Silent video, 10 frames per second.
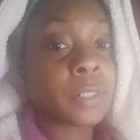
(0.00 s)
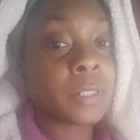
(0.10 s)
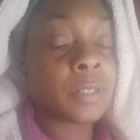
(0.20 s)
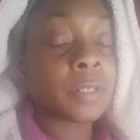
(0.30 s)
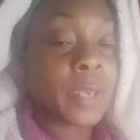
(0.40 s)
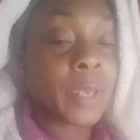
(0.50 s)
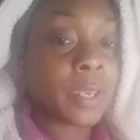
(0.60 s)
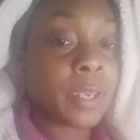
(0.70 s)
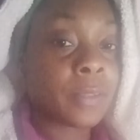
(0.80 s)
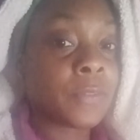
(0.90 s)
and the bad,
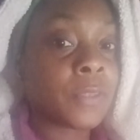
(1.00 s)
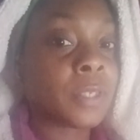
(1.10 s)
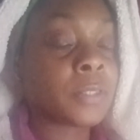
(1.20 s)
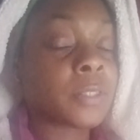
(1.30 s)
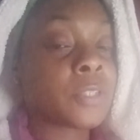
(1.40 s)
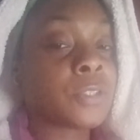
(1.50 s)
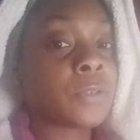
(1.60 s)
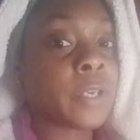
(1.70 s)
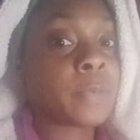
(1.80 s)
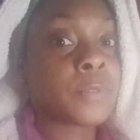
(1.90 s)
the things that you
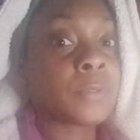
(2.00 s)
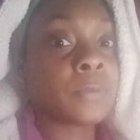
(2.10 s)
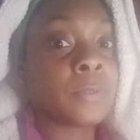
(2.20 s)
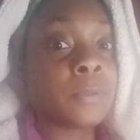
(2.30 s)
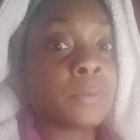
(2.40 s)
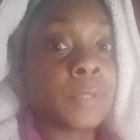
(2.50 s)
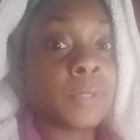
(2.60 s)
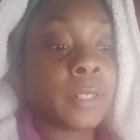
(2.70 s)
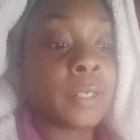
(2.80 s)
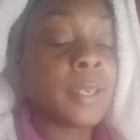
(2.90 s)
absolutely